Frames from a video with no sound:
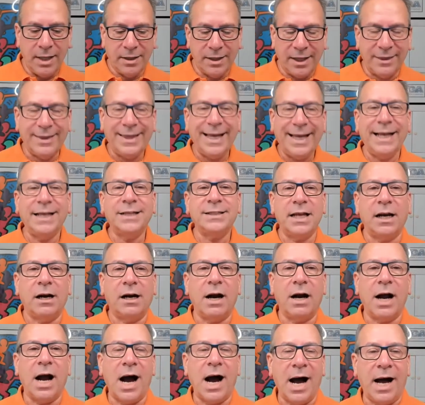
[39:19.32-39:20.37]
things that
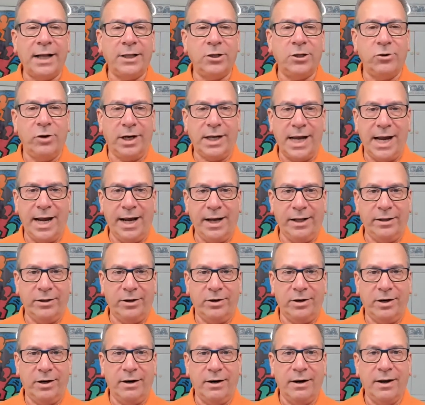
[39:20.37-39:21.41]
are on your
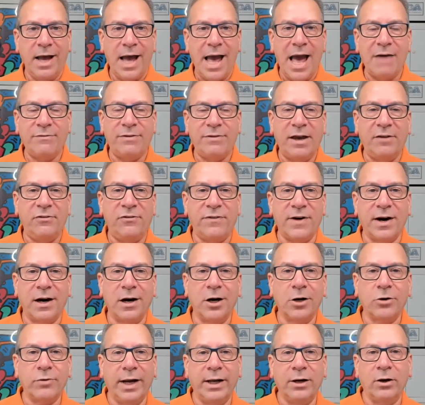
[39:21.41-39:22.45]
calendar have a far
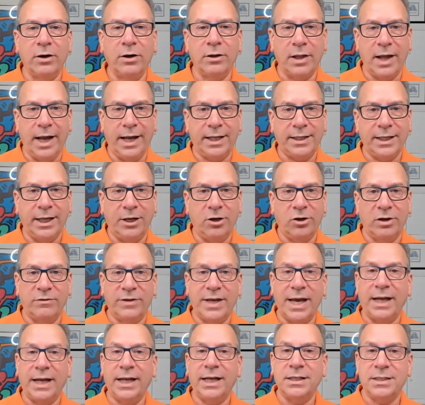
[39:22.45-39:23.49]
greater likelihood of
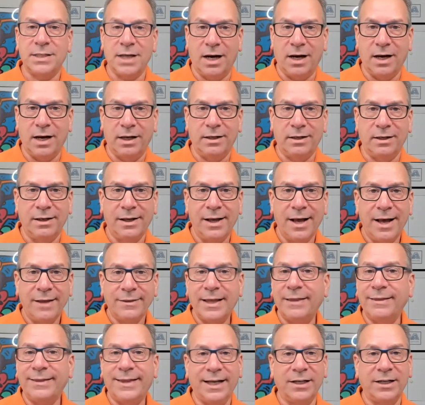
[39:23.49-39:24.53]
getting done
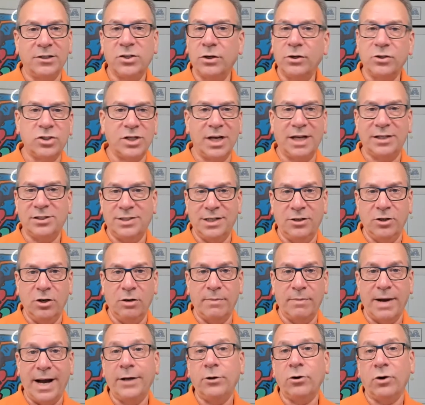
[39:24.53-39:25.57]
than things that are just in your
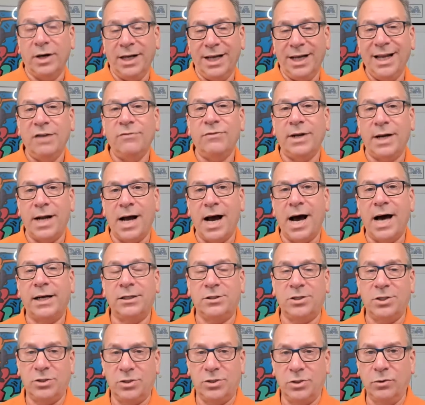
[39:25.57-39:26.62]
mind or even on a
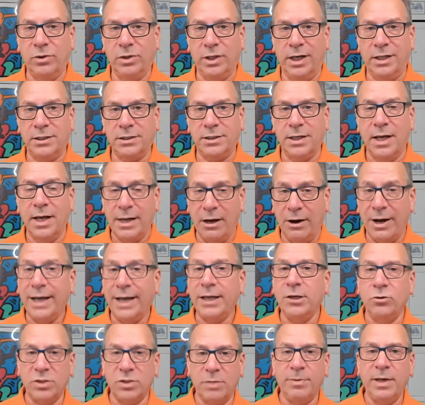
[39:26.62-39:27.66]
to-do list. Now, I
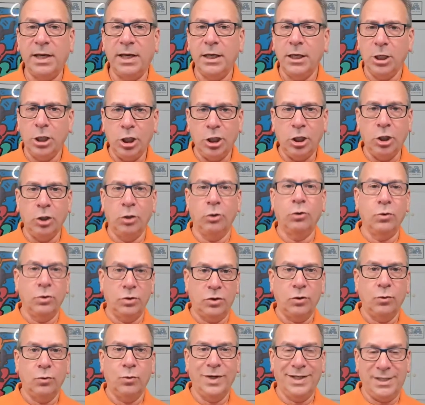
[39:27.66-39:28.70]
used to be
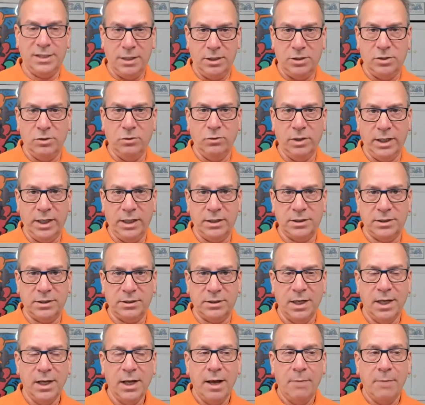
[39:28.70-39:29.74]
huge with to-do
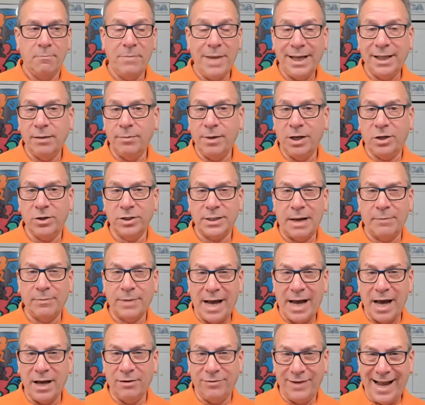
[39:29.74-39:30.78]
lists, mainly because I'm
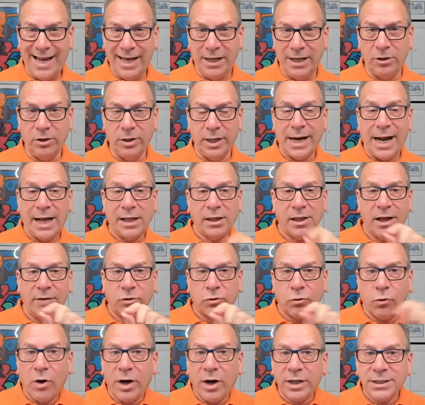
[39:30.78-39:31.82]
kind of anal and I love
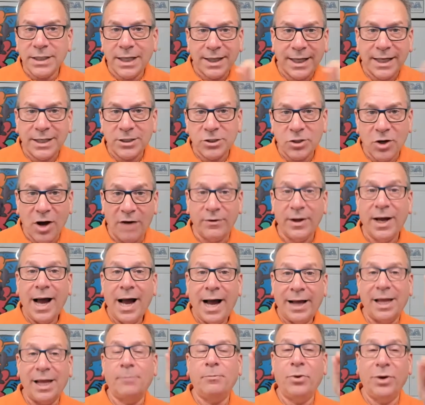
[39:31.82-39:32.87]
crossing things off. I
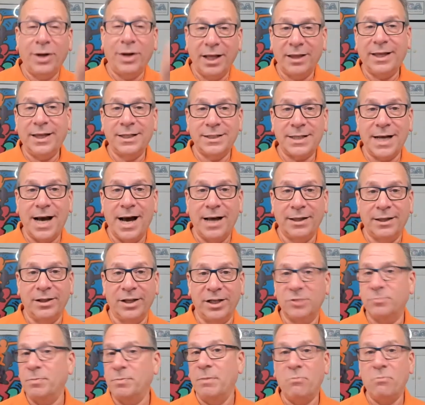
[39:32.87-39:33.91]
like putting things on the
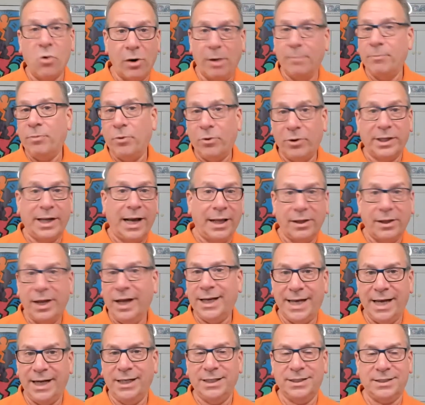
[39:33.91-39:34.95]
list, but more importantly, I like
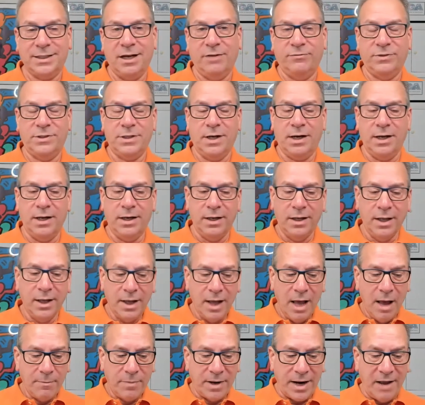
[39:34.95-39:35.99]
getting stuff done.
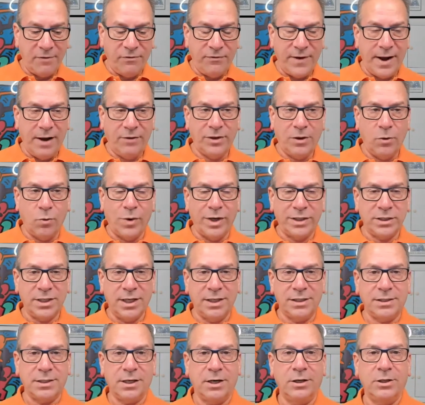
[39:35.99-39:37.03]
But I found that once I
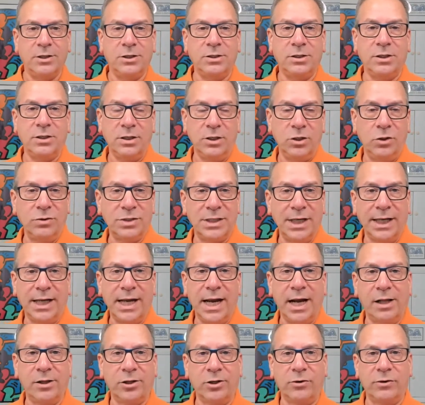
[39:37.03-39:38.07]
started using
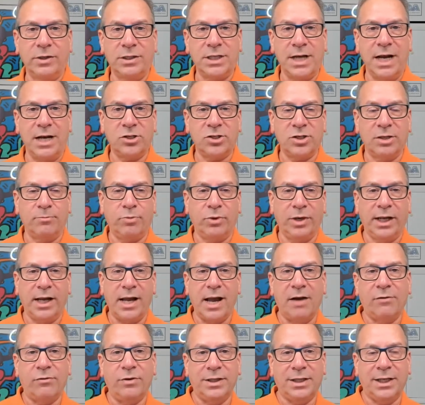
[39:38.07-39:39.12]
calendarization, putting
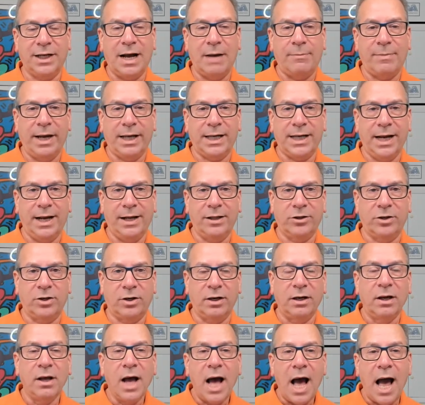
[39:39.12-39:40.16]
everything on my
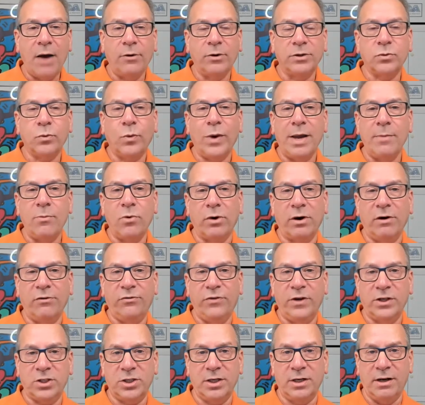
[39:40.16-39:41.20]
calendar, I was way more
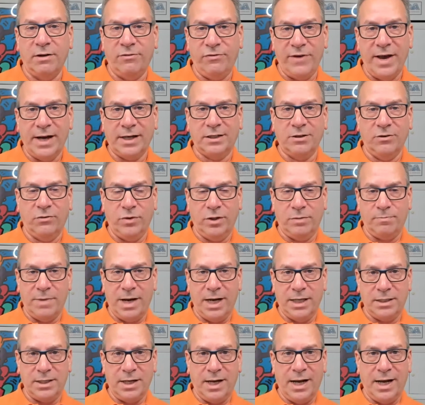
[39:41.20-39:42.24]
efficient and effective with my
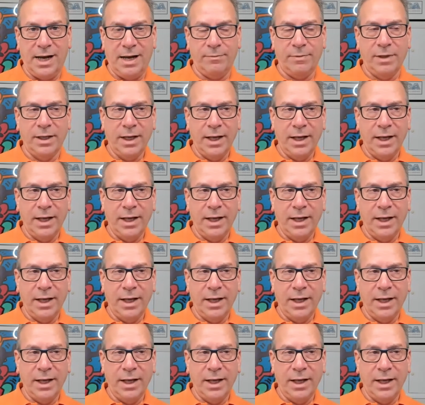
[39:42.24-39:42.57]
time.